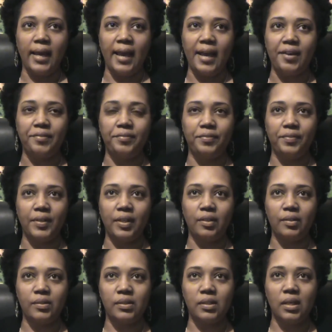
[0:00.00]
I
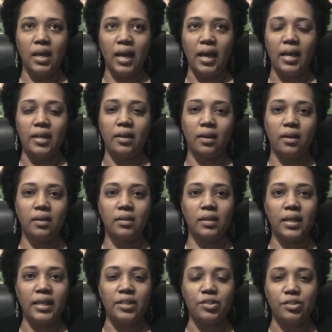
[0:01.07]
felt I
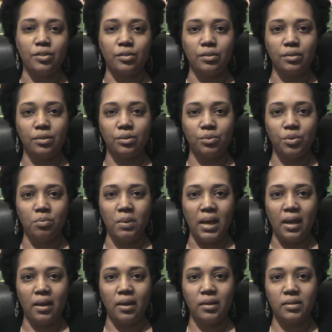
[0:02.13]
entered through
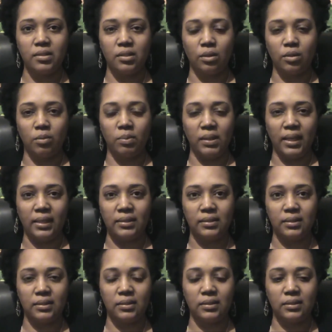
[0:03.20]
my solar
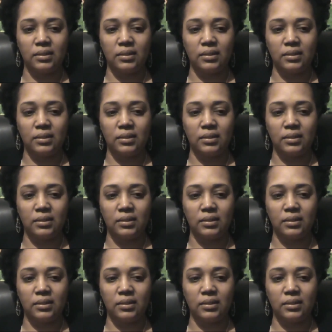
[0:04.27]
plexus